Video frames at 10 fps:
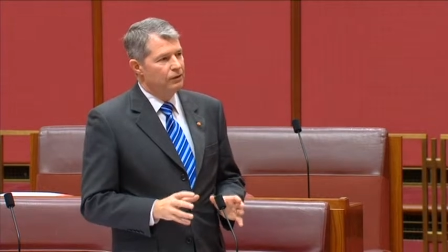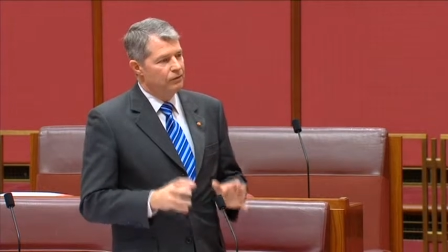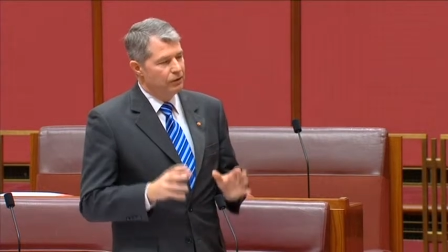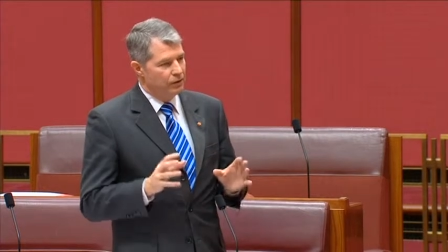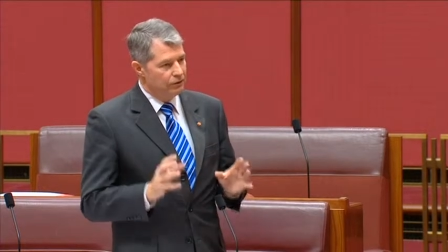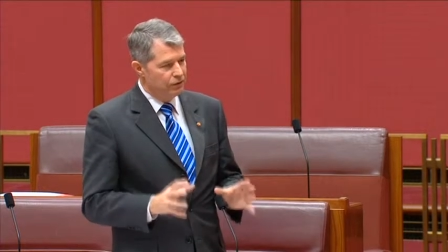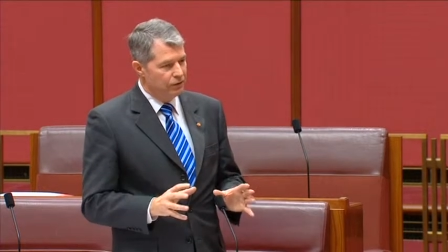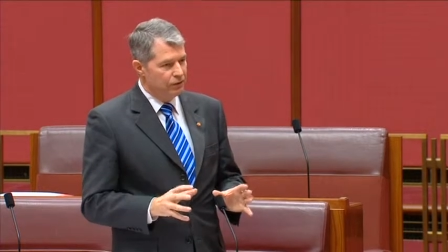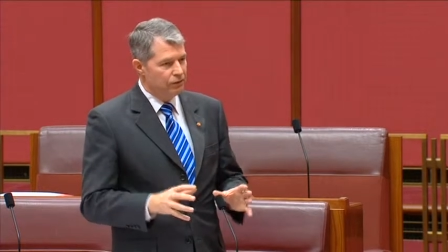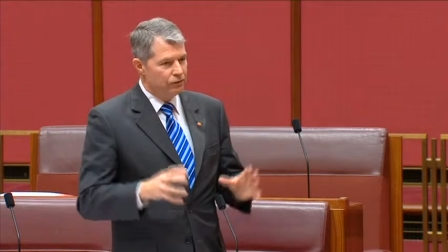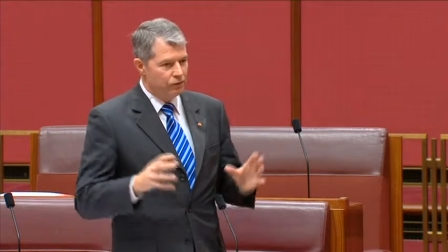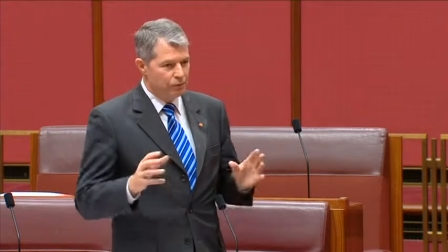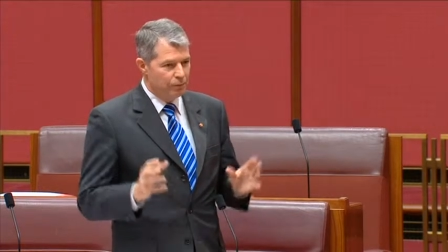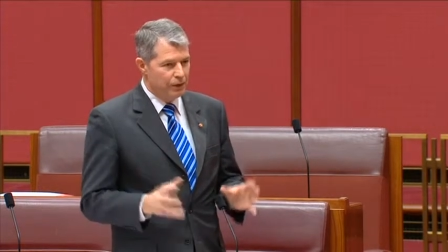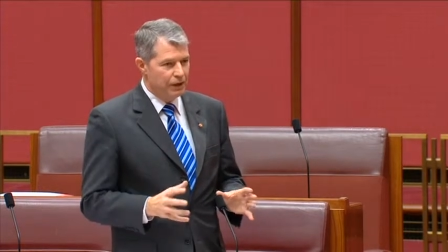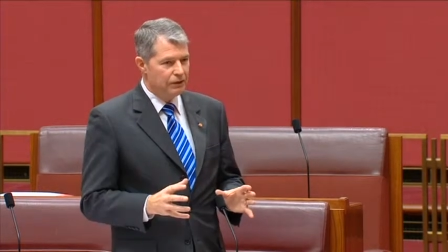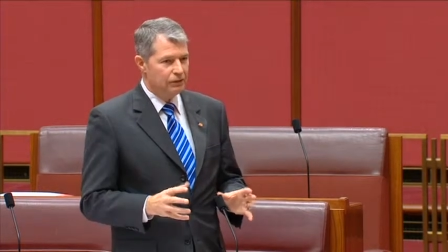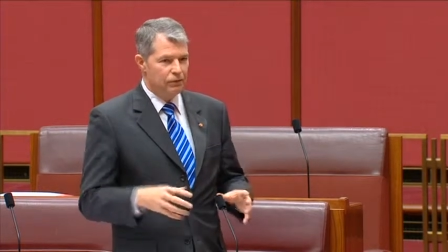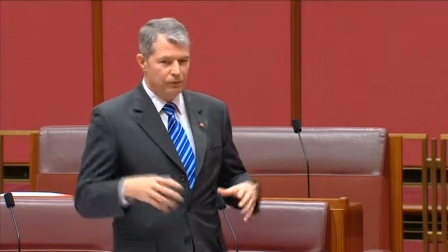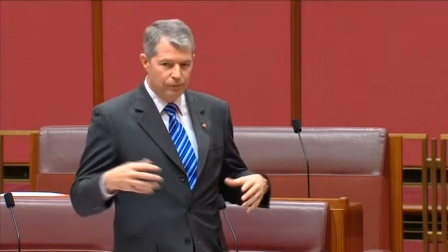to consider, to
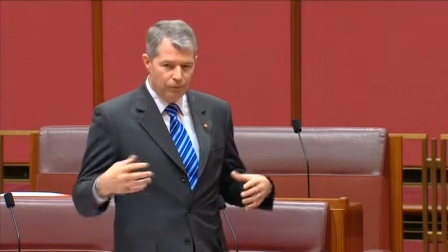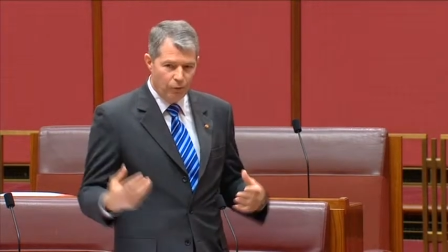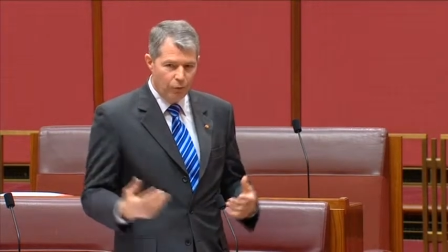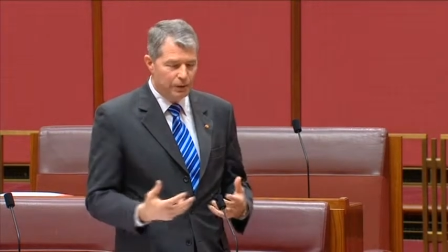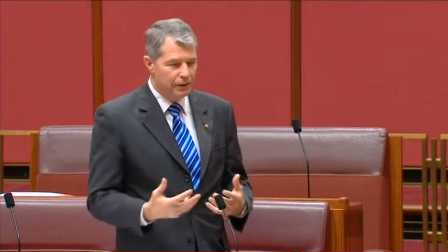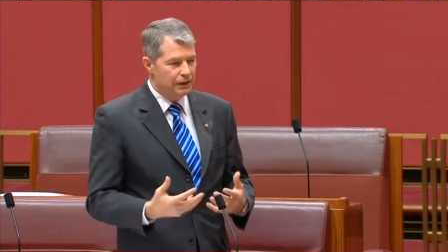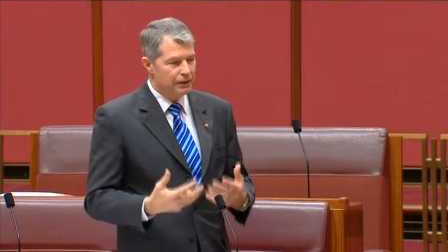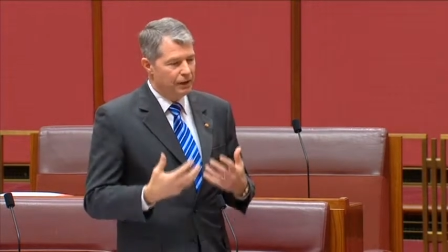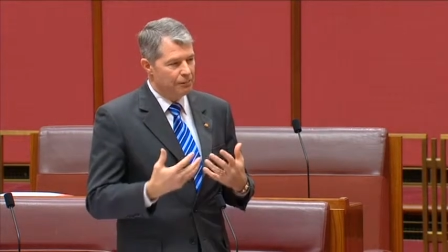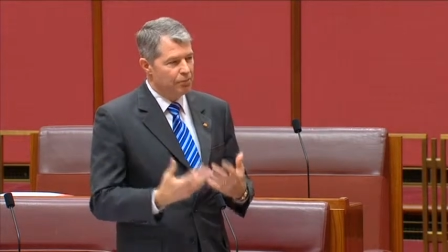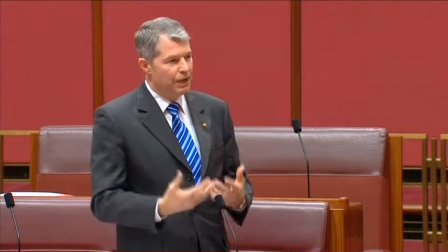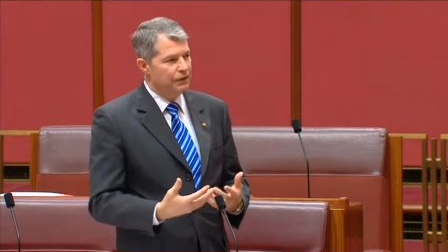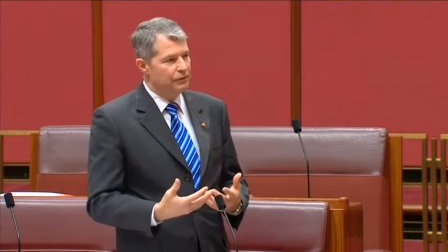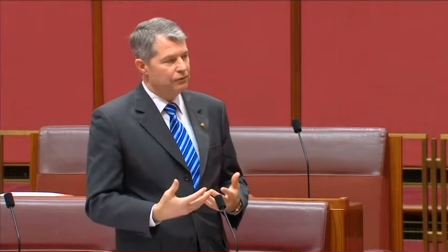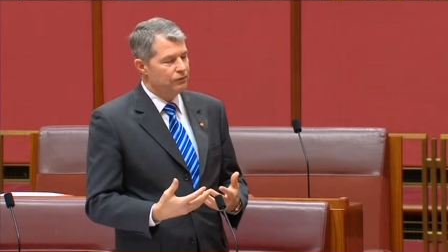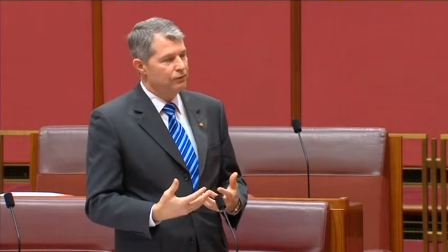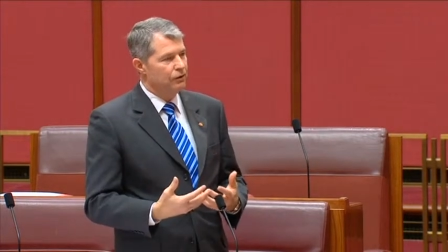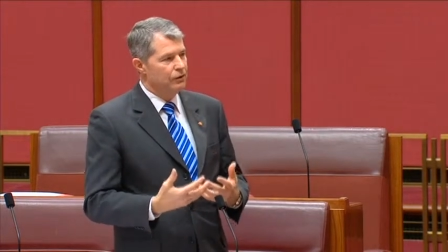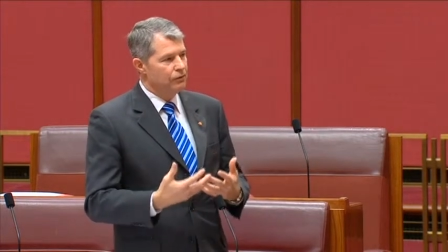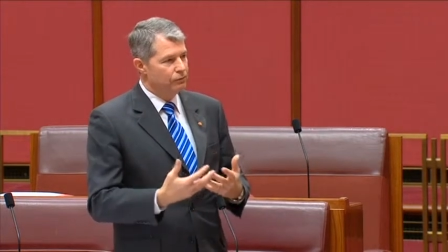debate, to formulate a balanced
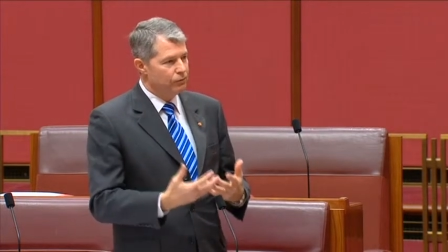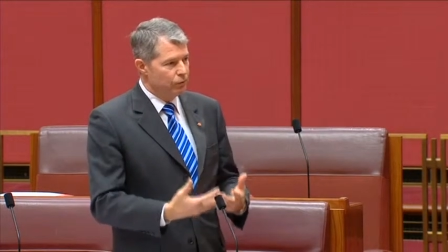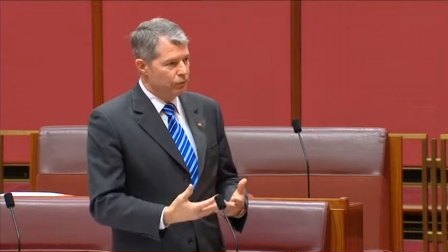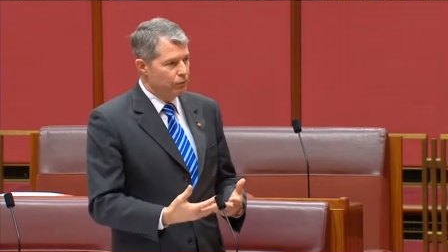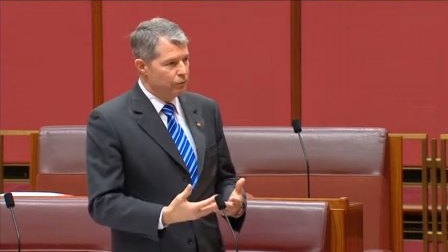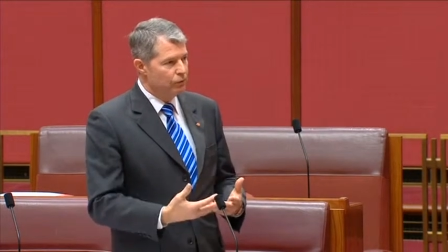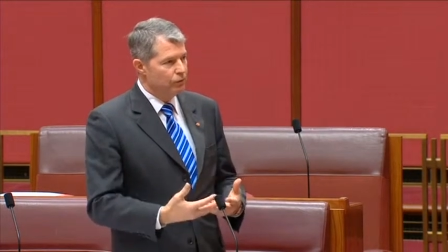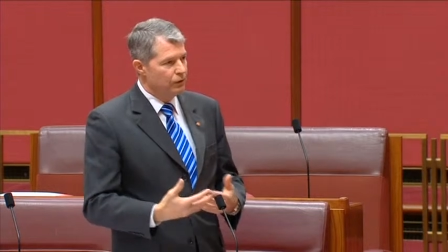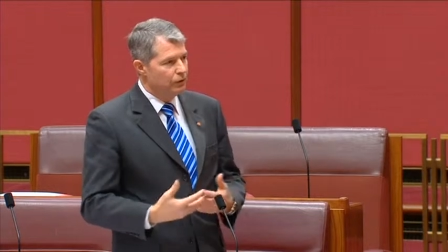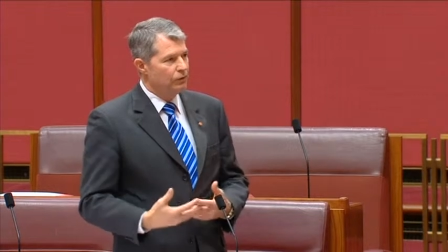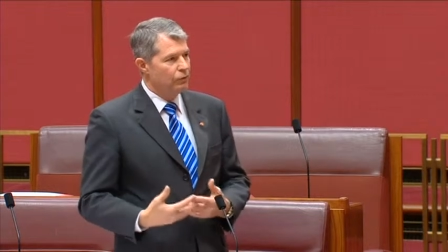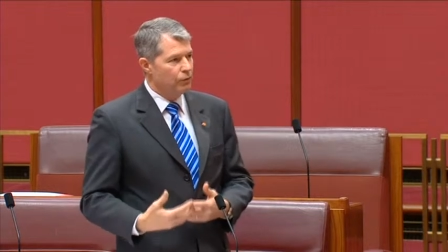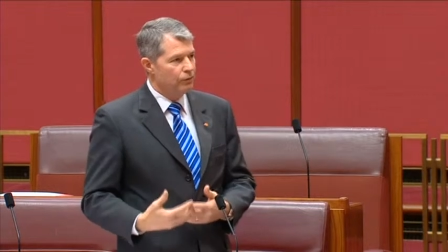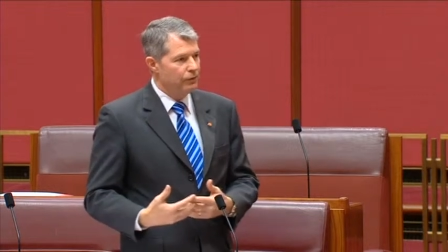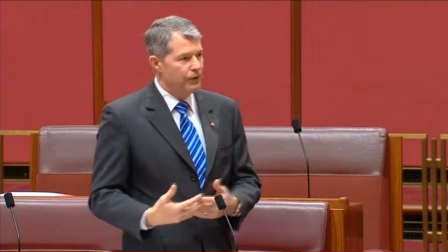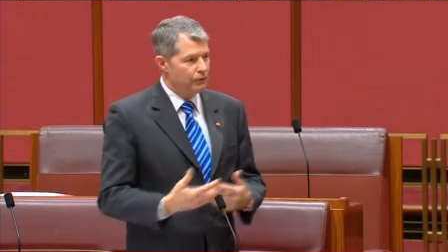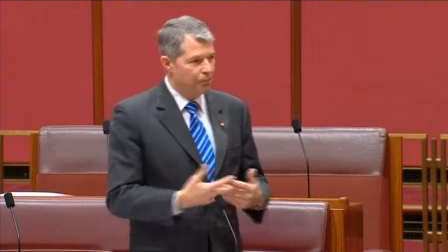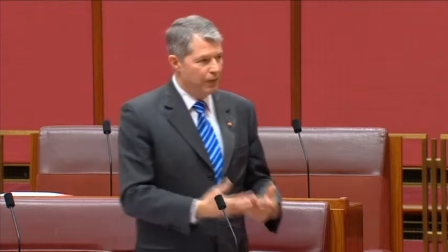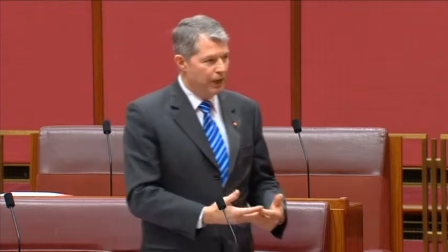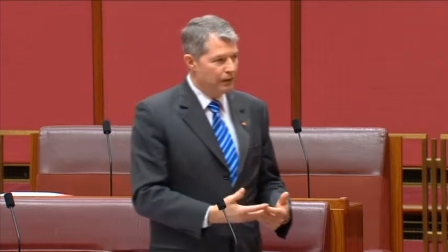view to
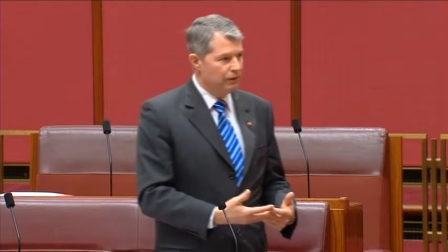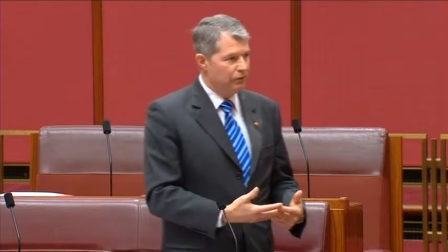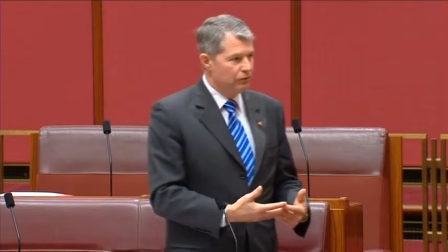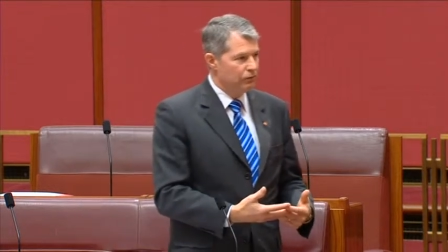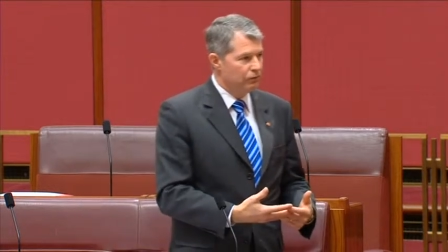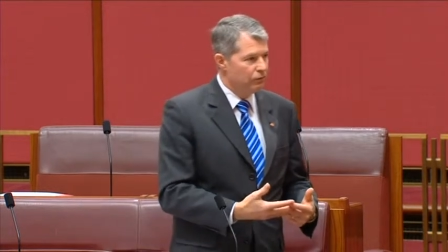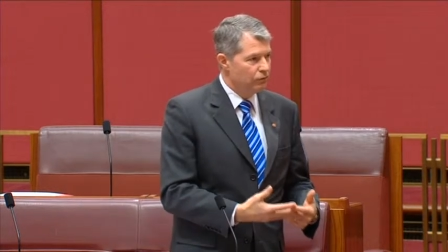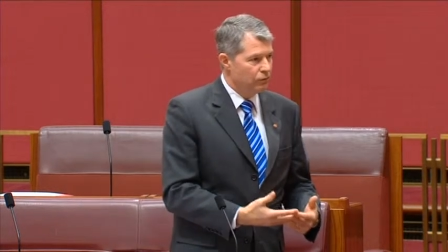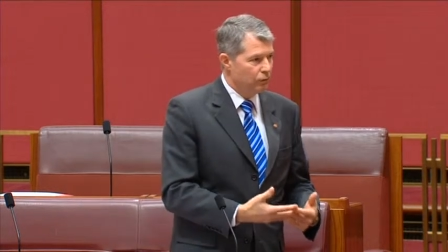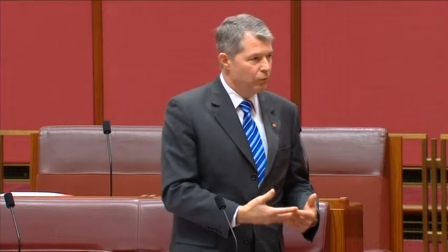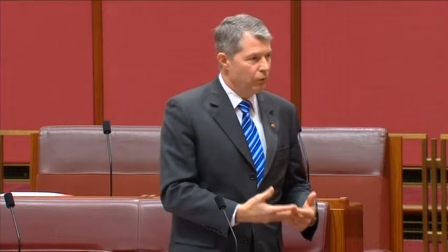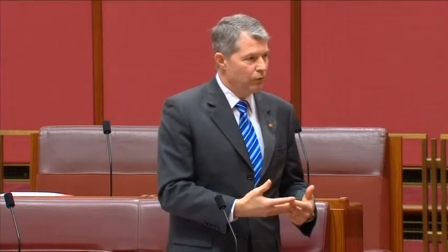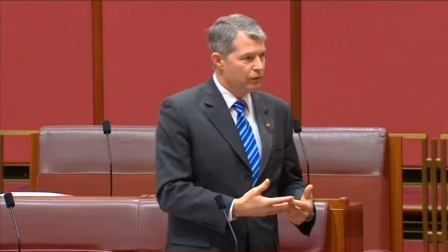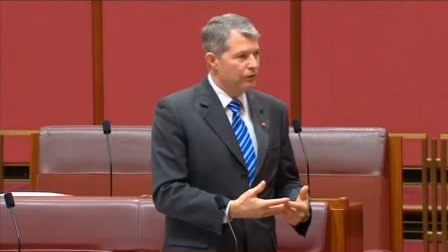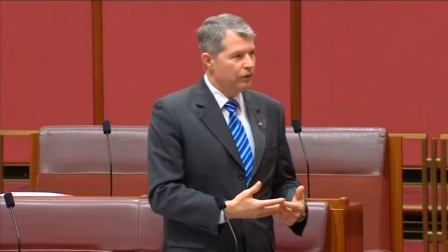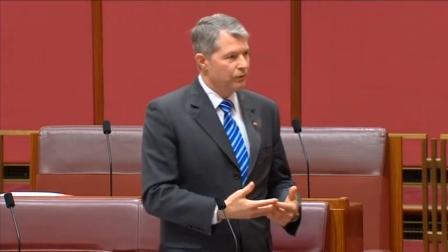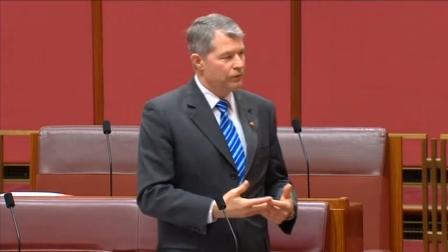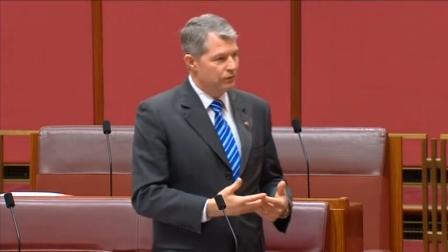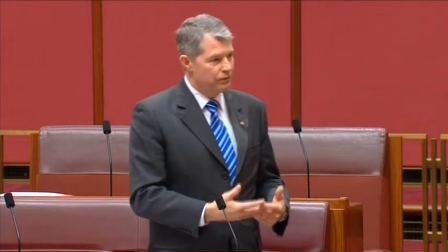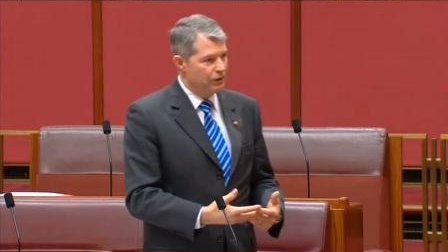reflect back in to the work of
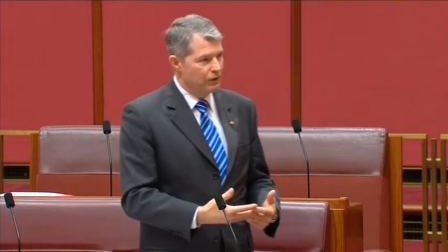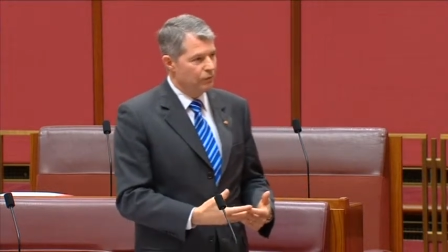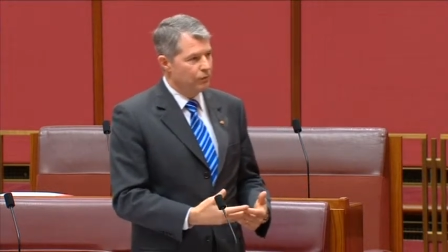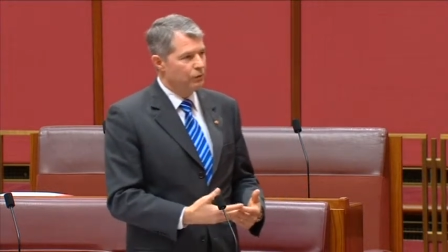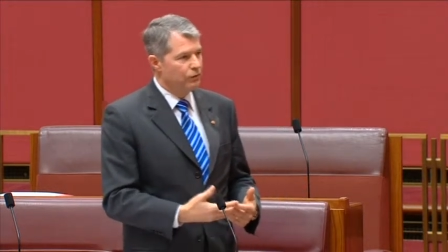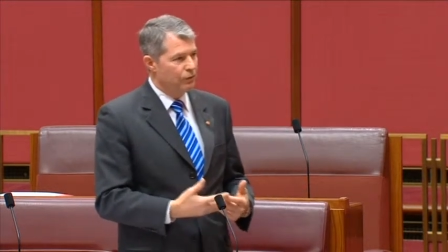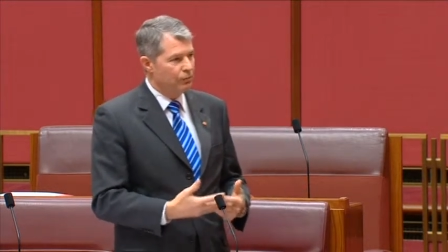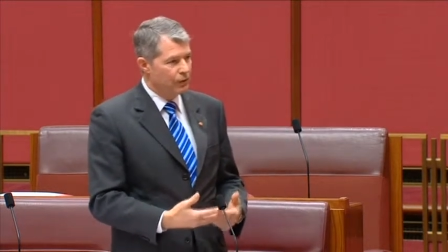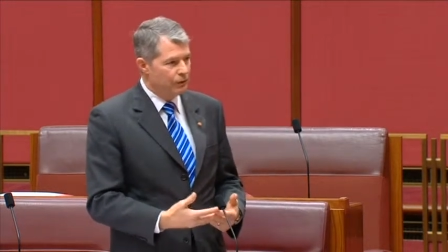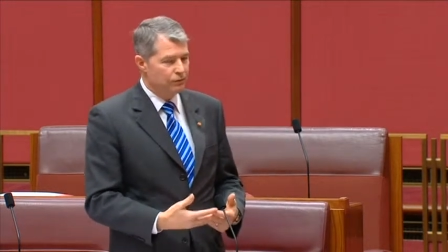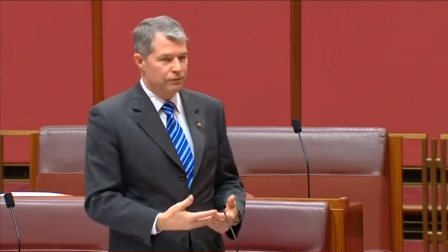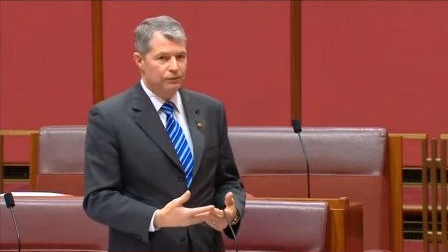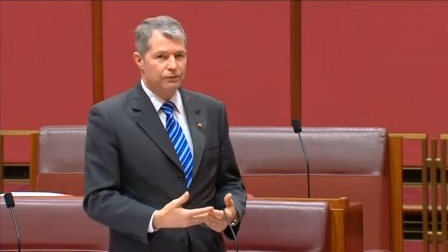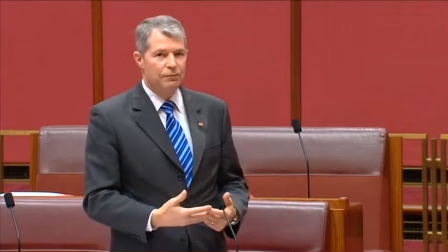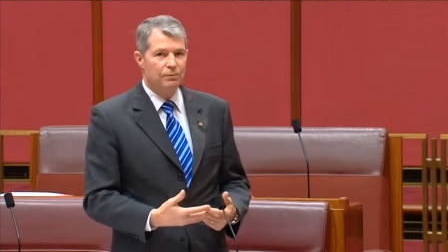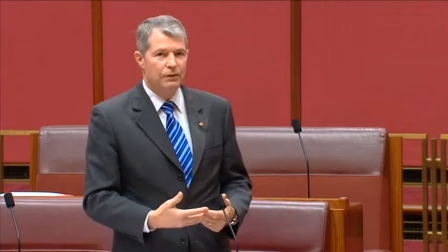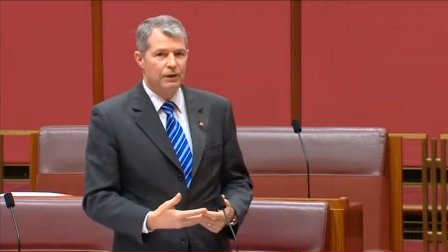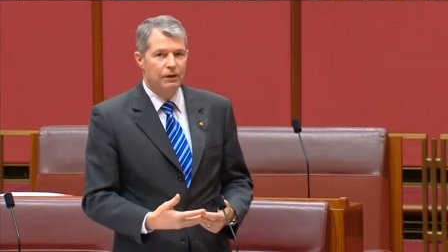this Senate through its committee system